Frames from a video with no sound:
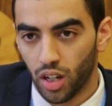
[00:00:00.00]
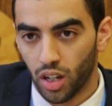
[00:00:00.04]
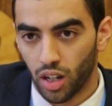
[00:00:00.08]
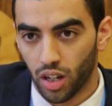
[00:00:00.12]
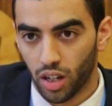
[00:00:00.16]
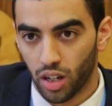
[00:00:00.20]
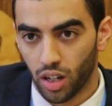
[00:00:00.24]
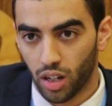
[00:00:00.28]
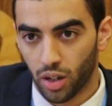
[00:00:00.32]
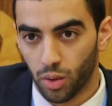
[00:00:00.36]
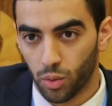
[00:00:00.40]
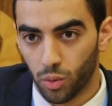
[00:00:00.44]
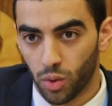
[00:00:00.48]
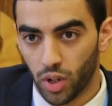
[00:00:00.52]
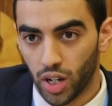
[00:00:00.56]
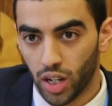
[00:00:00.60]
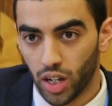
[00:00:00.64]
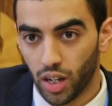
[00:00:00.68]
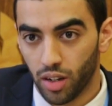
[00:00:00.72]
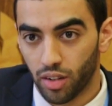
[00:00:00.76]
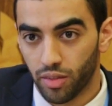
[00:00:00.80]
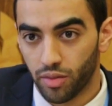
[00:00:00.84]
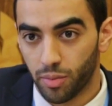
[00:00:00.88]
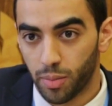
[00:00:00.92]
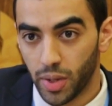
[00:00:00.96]

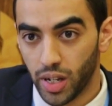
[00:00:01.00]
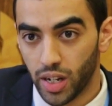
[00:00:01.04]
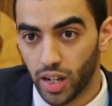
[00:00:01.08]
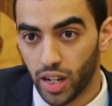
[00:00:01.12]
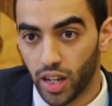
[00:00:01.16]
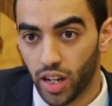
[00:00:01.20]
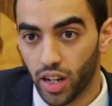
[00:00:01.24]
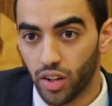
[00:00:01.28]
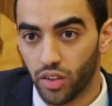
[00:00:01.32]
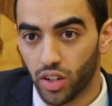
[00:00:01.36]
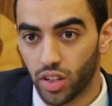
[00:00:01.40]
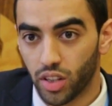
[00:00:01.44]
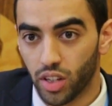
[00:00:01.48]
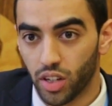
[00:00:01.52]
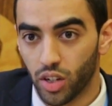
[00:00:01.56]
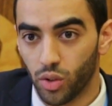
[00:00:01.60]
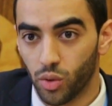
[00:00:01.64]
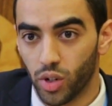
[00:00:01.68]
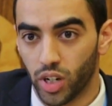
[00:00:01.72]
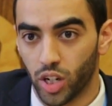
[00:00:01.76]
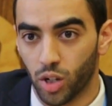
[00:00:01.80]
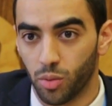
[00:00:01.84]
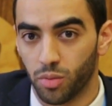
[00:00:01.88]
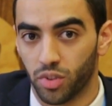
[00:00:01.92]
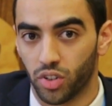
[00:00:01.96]
While I've been here at the
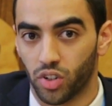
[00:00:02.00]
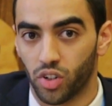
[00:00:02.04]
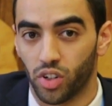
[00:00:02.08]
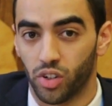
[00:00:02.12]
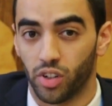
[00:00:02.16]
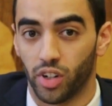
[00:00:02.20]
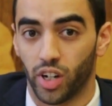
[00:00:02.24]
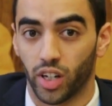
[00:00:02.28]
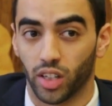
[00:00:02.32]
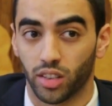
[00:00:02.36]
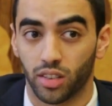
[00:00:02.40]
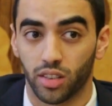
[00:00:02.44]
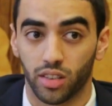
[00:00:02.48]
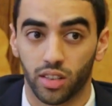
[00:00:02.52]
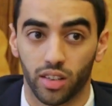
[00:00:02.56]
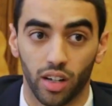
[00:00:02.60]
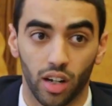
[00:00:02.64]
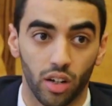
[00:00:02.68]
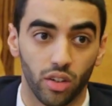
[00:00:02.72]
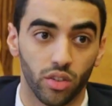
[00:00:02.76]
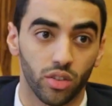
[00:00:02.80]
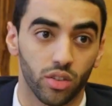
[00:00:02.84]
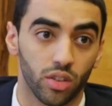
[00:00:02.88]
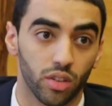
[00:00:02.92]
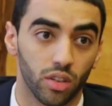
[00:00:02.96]
UN Human Rights
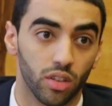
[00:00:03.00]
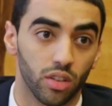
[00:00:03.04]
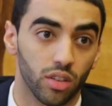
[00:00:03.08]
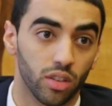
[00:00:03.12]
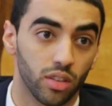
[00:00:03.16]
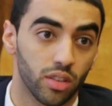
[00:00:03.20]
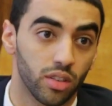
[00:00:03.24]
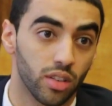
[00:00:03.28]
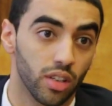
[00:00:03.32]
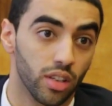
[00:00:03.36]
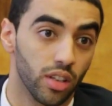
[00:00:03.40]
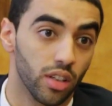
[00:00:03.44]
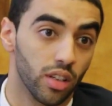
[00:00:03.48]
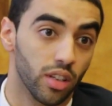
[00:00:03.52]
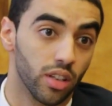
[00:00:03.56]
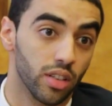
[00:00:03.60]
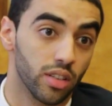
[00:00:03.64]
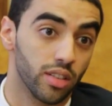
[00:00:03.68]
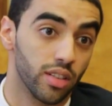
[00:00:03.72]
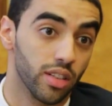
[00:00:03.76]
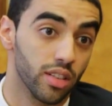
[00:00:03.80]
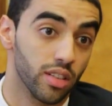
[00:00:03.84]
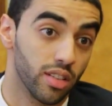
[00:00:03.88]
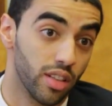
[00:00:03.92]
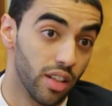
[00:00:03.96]
Council
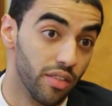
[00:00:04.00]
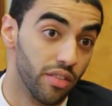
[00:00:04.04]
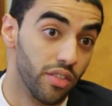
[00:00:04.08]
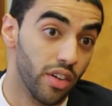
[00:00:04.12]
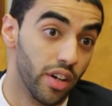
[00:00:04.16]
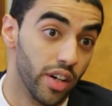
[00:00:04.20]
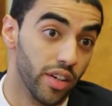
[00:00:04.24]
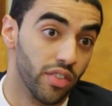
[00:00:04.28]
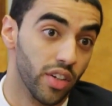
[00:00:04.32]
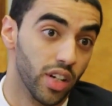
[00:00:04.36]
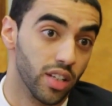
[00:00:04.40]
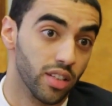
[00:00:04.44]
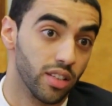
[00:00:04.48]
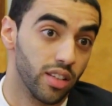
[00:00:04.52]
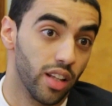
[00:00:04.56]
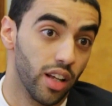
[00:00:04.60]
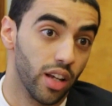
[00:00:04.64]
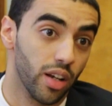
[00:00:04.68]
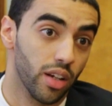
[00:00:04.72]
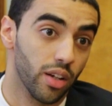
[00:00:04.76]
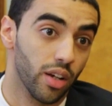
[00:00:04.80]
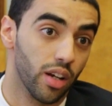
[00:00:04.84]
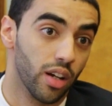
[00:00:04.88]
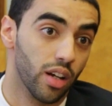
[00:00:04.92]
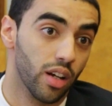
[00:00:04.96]
since the very first
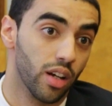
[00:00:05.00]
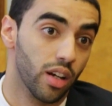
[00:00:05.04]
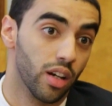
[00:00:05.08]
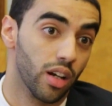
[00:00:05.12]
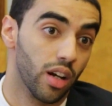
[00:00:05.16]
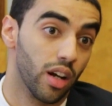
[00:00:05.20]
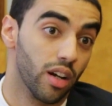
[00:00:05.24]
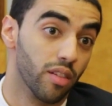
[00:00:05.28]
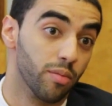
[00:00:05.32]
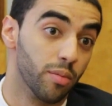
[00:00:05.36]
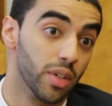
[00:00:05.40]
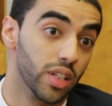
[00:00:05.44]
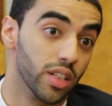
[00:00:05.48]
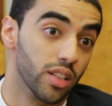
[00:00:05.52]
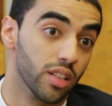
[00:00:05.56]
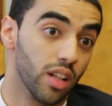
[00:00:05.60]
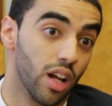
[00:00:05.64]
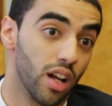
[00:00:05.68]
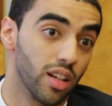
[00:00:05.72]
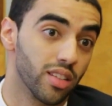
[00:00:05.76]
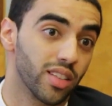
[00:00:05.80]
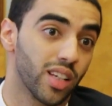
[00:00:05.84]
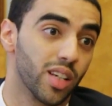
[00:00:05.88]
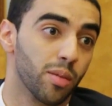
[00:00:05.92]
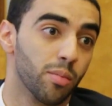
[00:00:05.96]
day, I've been
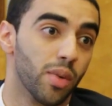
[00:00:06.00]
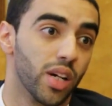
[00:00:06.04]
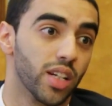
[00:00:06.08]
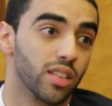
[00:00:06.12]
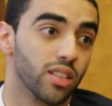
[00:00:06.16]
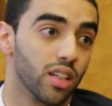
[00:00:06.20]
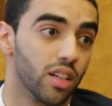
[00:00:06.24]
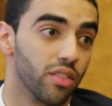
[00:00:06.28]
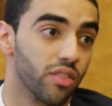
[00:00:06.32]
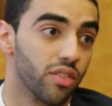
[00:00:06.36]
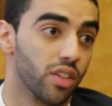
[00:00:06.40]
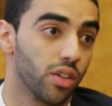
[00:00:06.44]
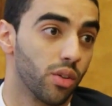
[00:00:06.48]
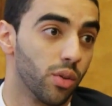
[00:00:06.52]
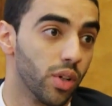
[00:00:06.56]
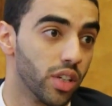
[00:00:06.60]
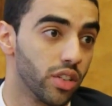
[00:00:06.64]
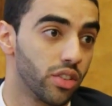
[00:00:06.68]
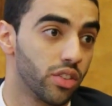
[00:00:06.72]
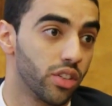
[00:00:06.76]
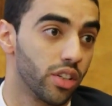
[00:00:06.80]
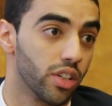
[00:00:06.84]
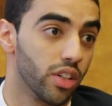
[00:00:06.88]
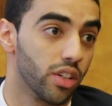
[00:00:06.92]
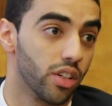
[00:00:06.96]
asking myself the
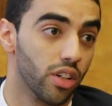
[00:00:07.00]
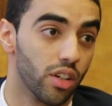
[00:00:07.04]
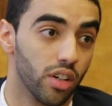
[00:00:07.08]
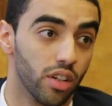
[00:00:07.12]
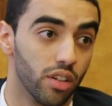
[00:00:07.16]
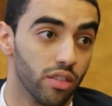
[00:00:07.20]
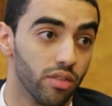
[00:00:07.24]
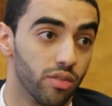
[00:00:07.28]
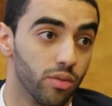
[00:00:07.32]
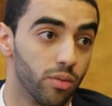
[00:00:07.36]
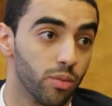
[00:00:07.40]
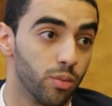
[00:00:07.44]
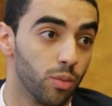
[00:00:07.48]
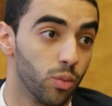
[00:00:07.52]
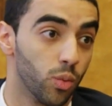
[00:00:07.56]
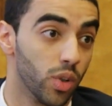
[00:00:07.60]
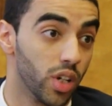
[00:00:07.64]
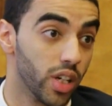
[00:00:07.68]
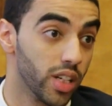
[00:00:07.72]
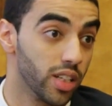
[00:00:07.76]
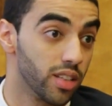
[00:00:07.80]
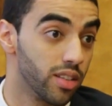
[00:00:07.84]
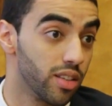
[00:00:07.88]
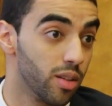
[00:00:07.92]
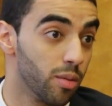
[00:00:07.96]
question of
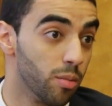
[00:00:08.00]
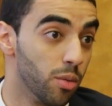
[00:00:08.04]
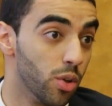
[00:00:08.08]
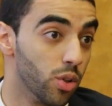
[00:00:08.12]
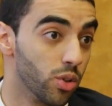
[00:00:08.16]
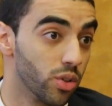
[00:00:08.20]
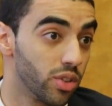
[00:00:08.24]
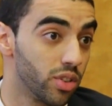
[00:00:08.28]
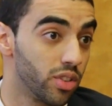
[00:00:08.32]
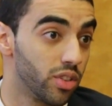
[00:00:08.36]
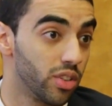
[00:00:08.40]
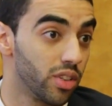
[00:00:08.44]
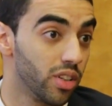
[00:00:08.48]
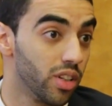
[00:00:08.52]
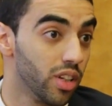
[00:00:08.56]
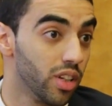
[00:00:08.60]
what is the most